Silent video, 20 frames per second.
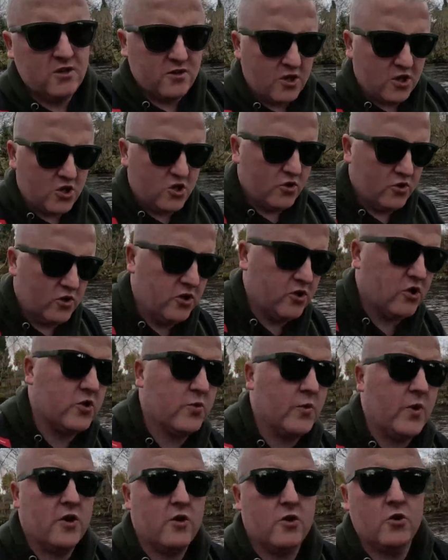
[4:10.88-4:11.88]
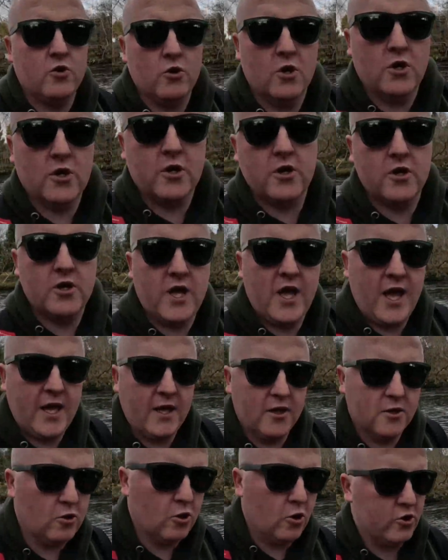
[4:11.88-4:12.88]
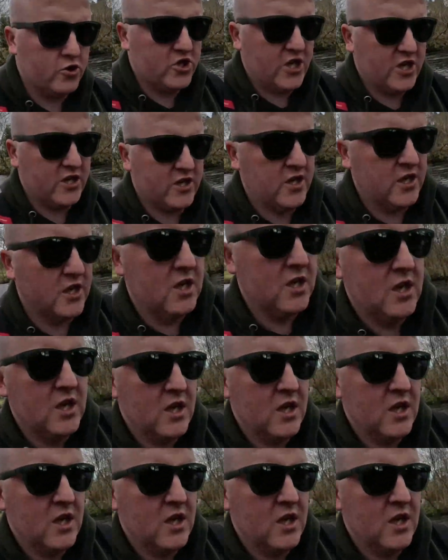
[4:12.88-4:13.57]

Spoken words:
to show you just where our lodge is,